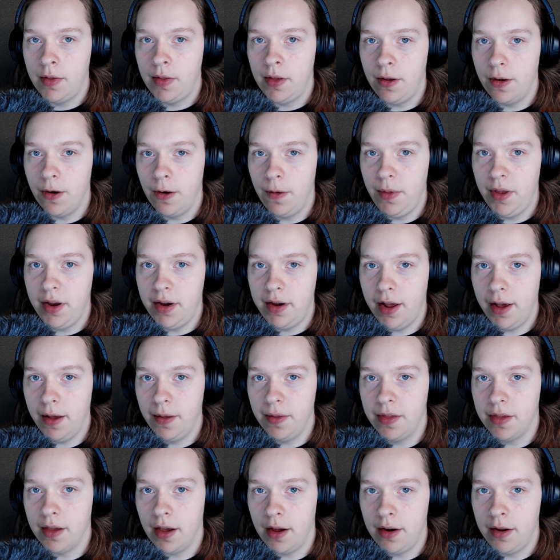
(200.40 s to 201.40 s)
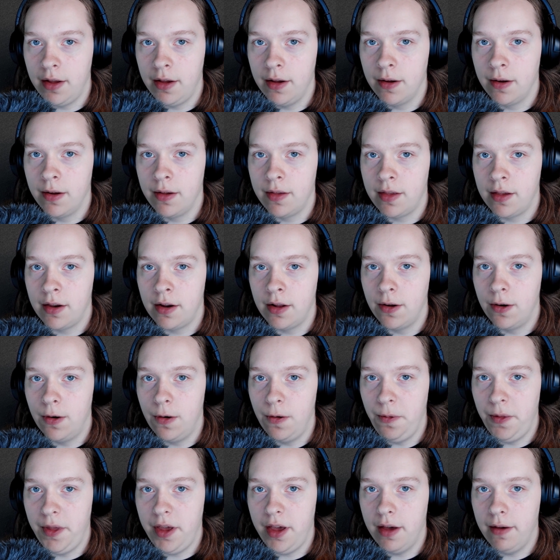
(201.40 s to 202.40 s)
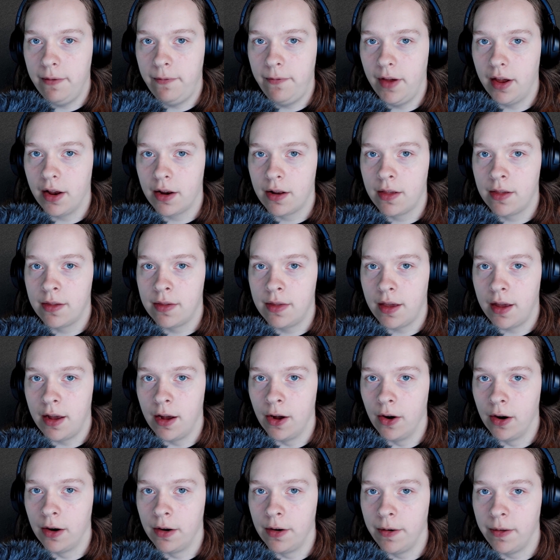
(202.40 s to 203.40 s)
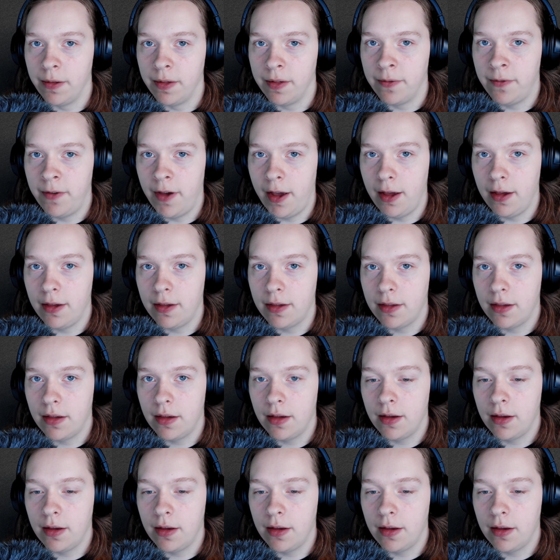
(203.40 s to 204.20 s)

The only downside here is that it only affects the character's face.